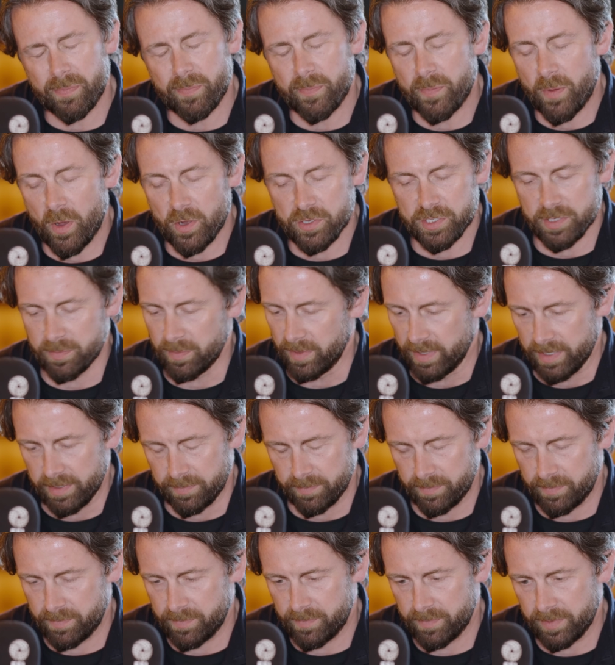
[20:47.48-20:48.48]
possibly
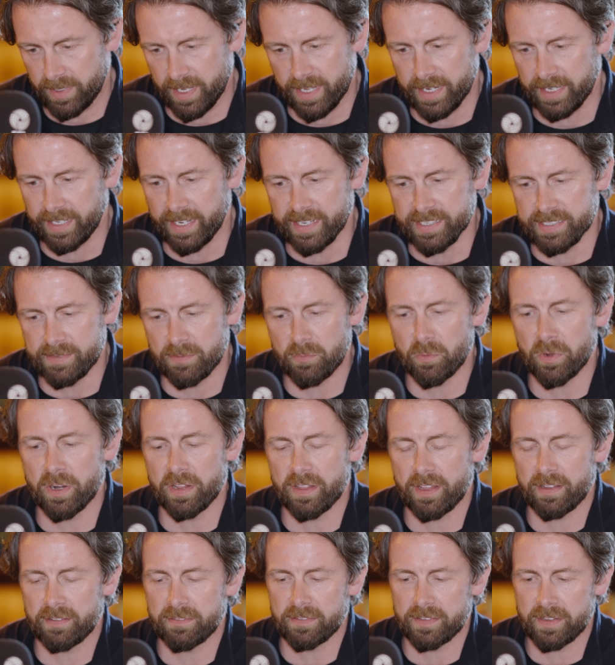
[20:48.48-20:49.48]
played against it. What
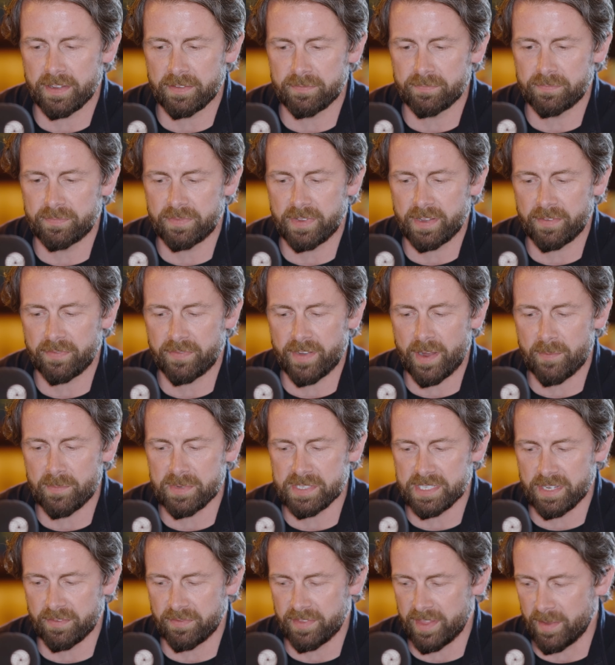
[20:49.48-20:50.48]
I found
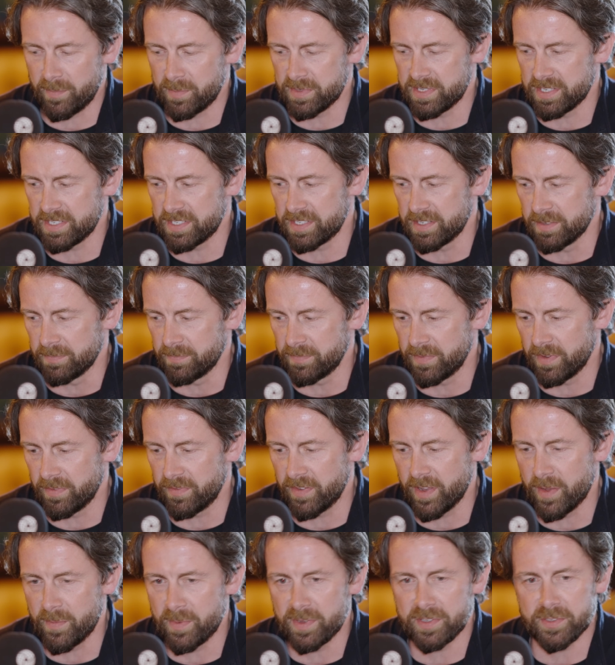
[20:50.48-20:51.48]
myself in that position a
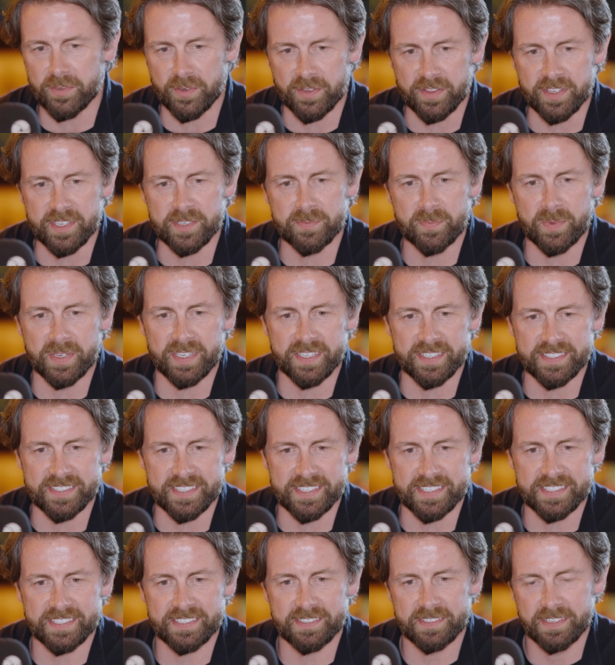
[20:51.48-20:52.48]
fair bit doing is because
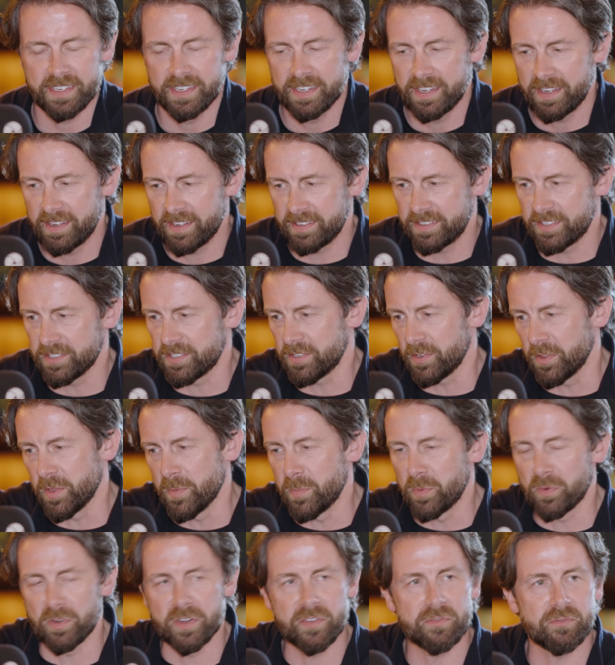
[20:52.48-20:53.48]
it's just on the
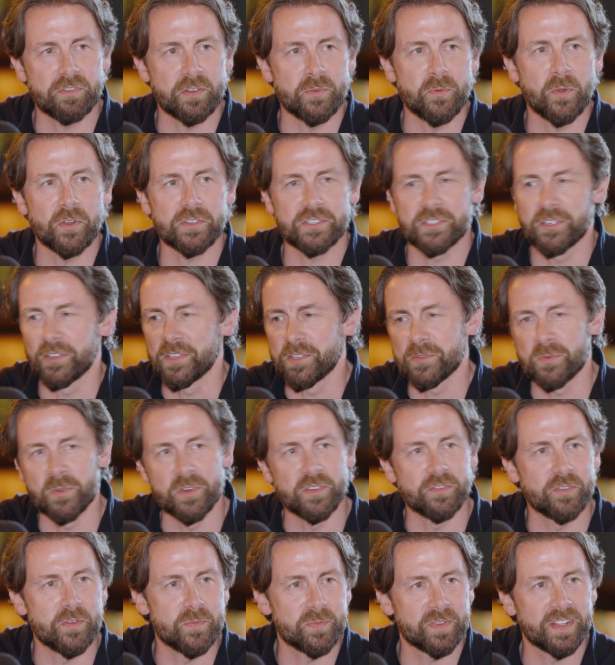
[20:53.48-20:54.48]
periphery watching all these
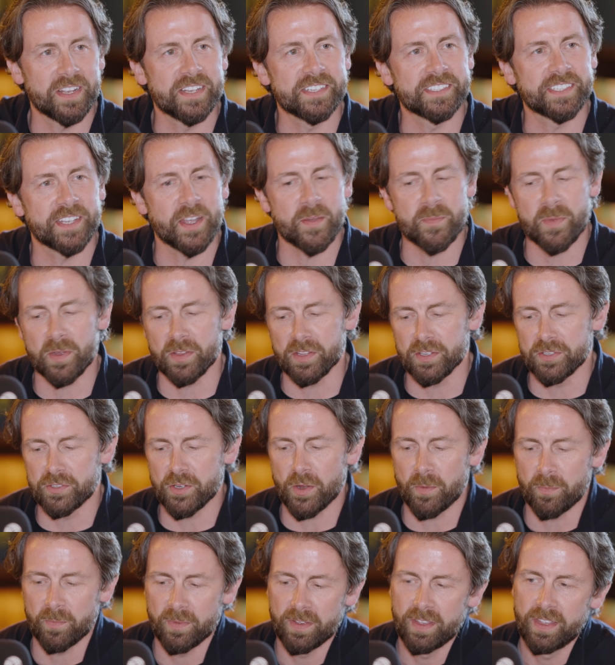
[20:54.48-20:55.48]
wonderful players get them out of the
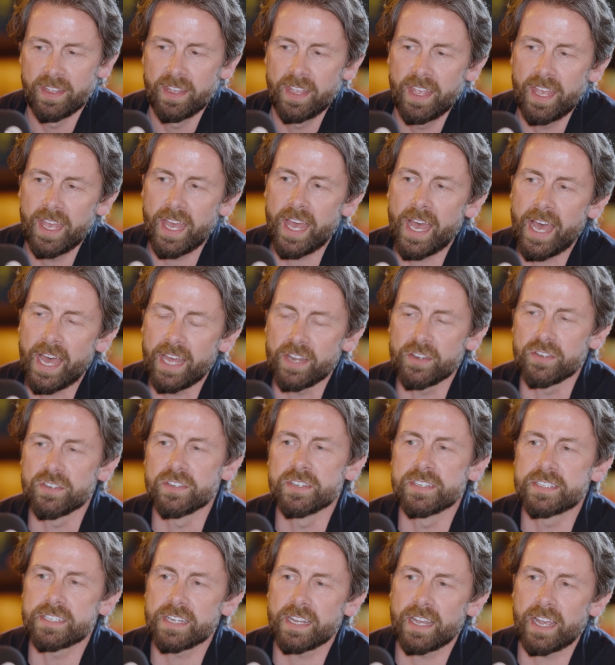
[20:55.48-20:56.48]
job.
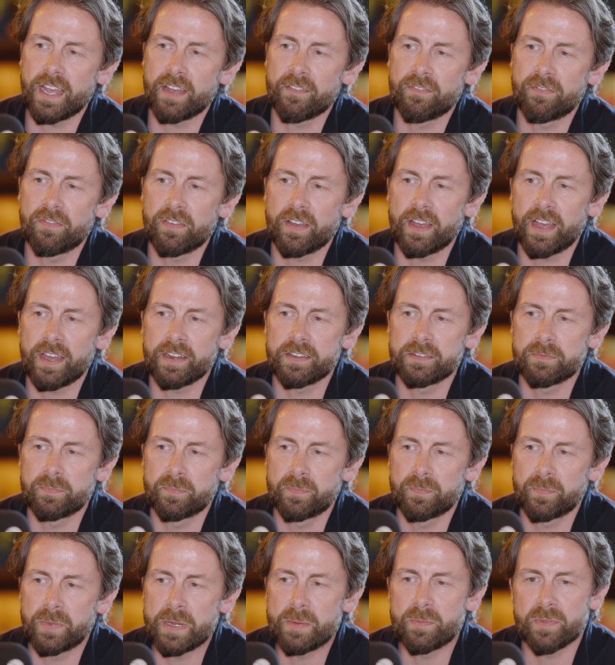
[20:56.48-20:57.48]
And I've had
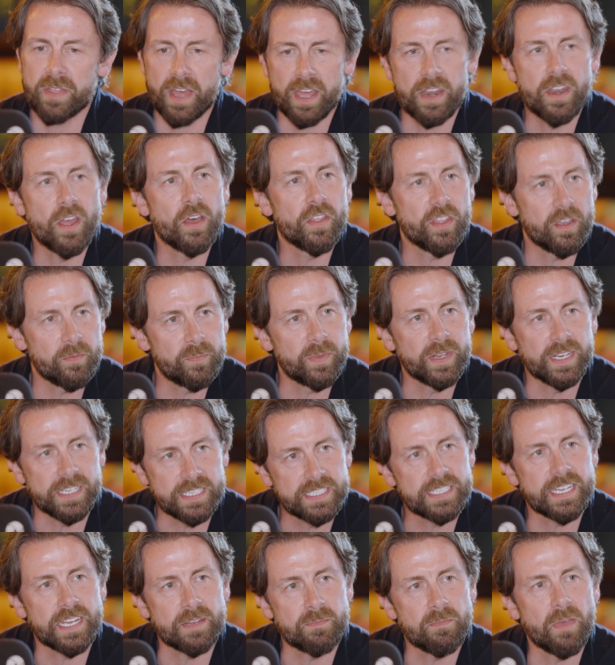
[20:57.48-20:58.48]
people that I know that have been his
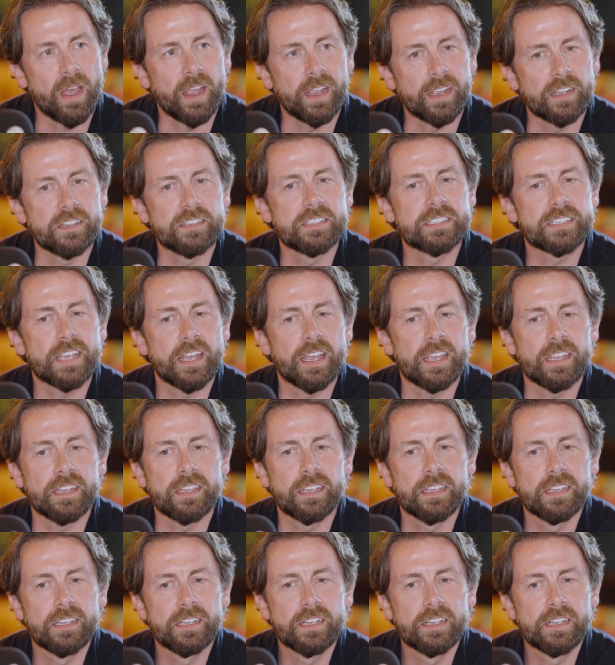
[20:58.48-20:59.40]
teammate and say